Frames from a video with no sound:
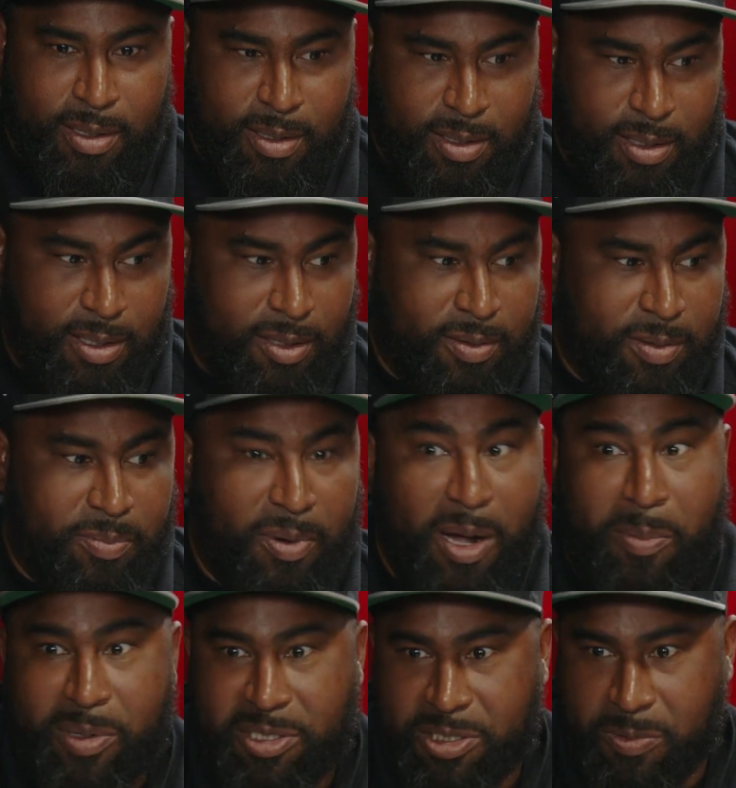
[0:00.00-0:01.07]
the
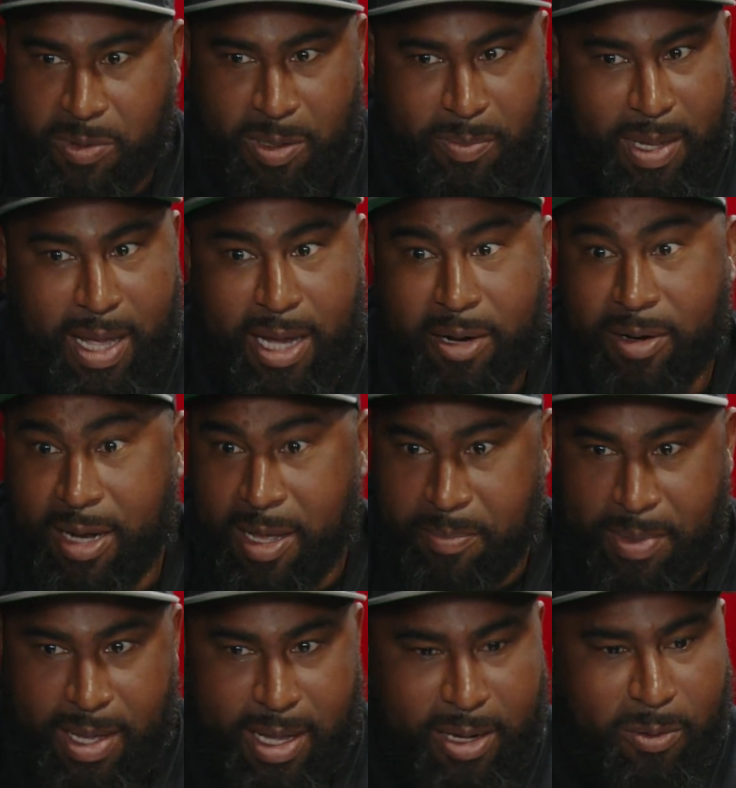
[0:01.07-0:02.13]
properties you want to buy or not
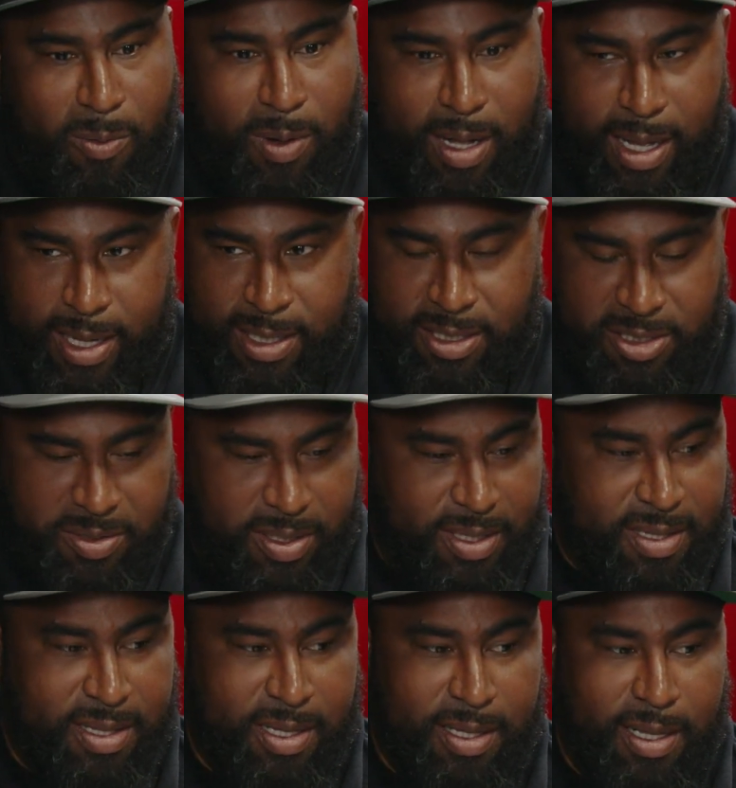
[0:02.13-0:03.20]
buy, or why, because you
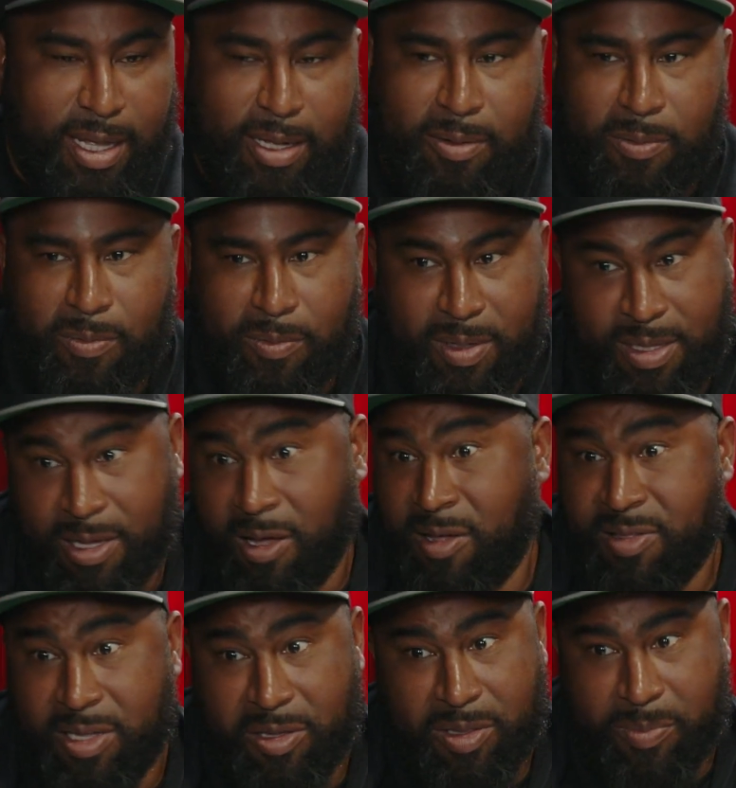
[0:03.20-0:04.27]
can see, like, what's
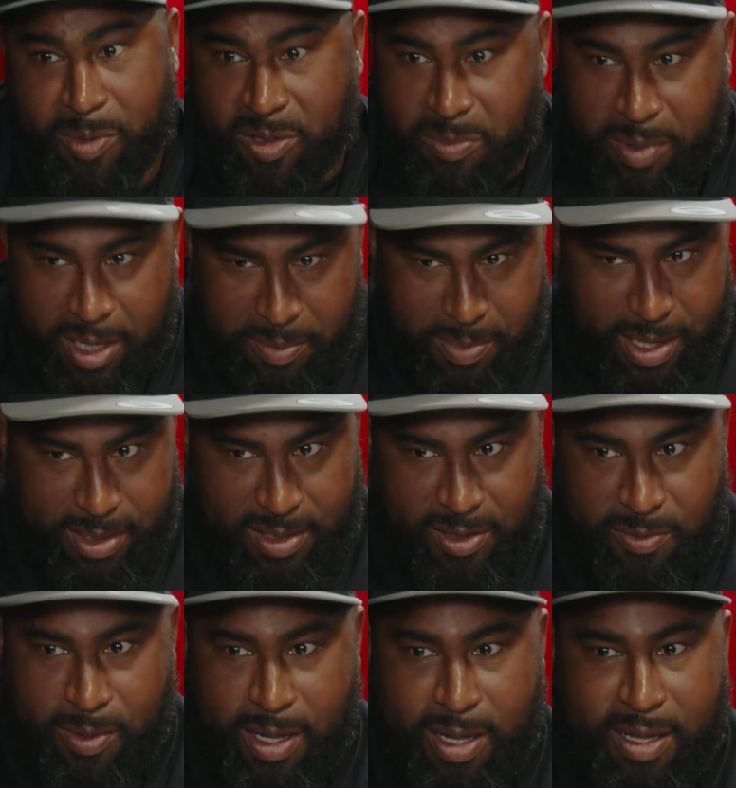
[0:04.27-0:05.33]
costing you the most money
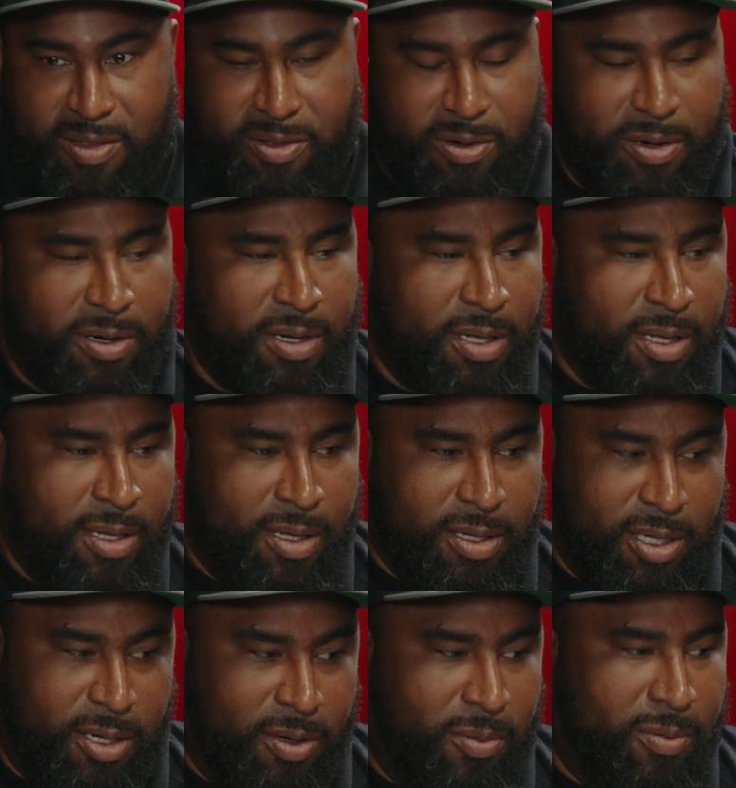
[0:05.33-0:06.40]
maintenance wise, or,
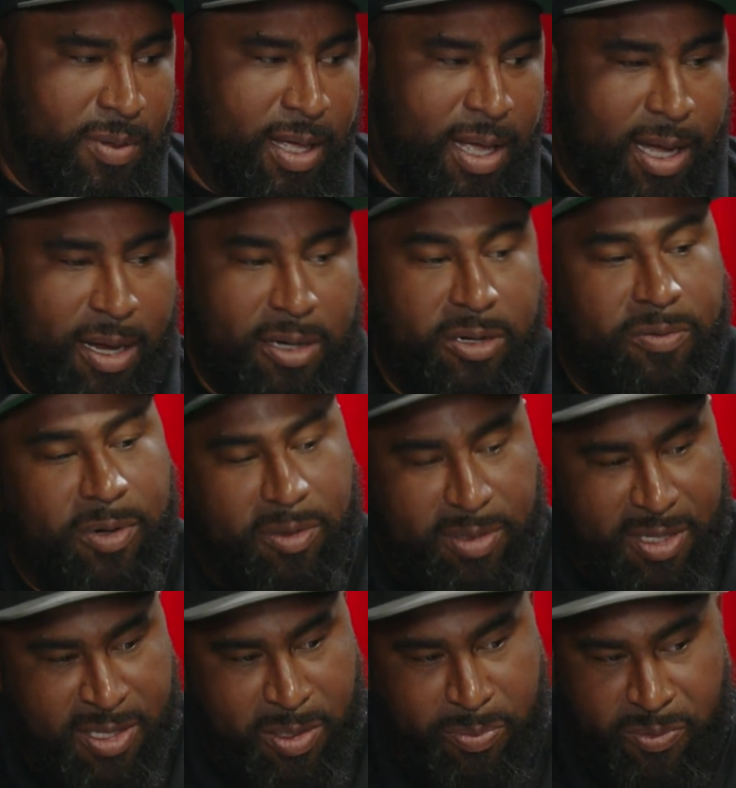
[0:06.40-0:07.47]
I underwrote
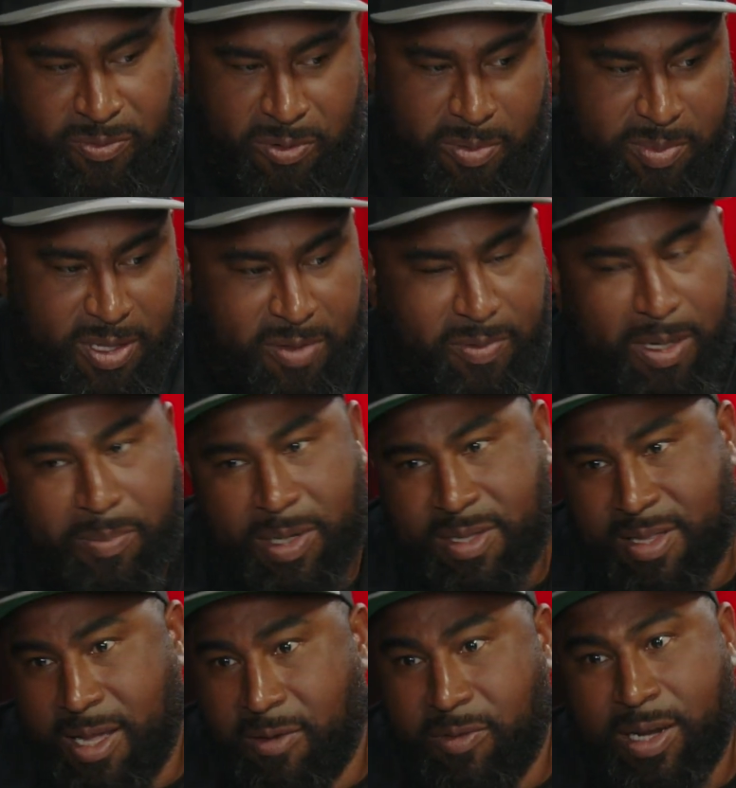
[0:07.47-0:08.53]
this to perform this way, but
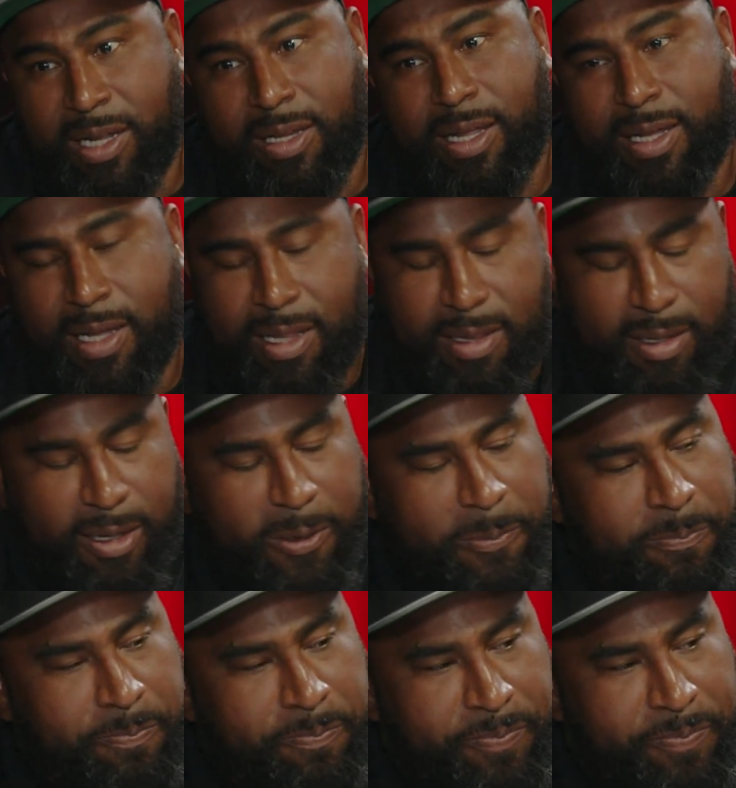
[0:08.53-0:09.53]
it's not renting like I thought.